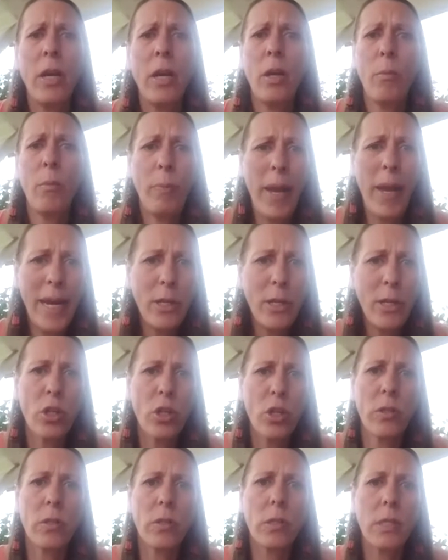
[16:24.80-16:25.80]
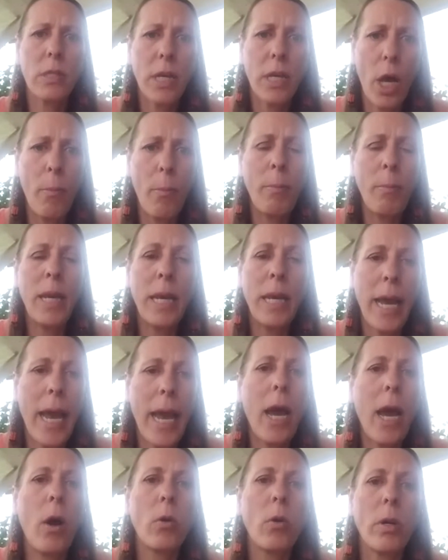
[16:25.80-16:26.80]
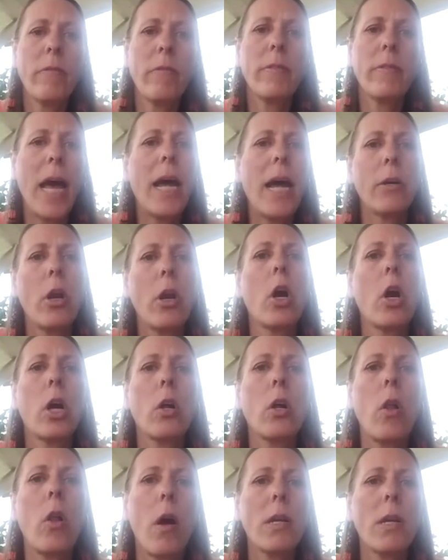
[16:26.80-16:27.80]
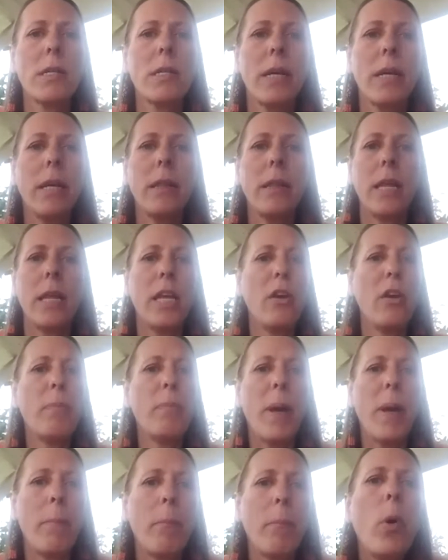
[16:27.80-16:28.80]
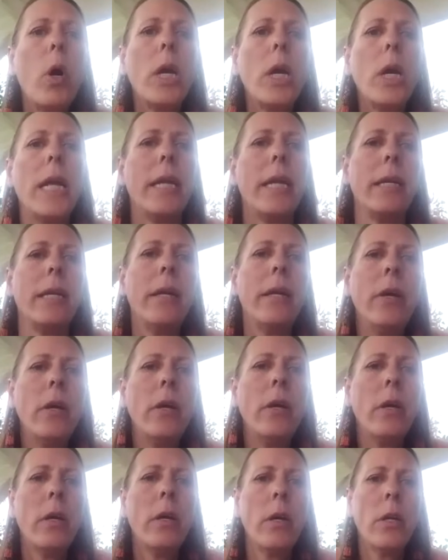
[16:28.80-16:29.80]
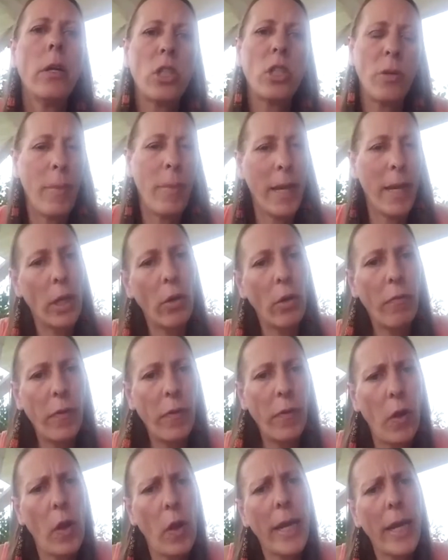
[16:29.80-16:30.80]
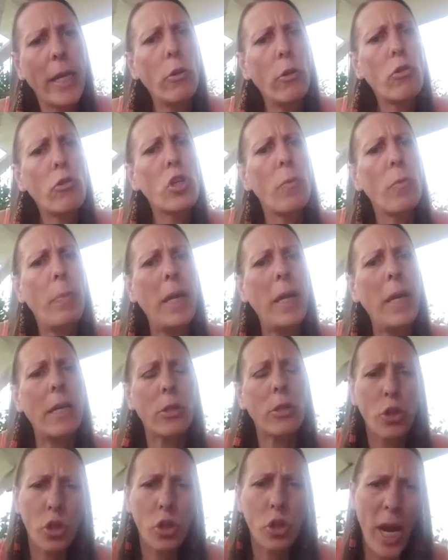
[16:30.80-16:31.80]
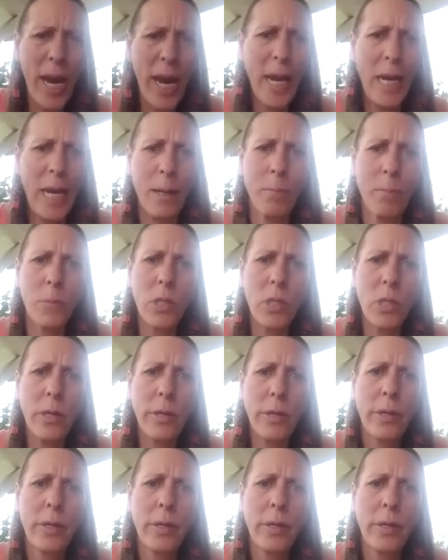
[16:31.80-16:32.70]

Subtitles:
patients coming out of that dark closet that you've been put in, to make you feel like you should be ashamed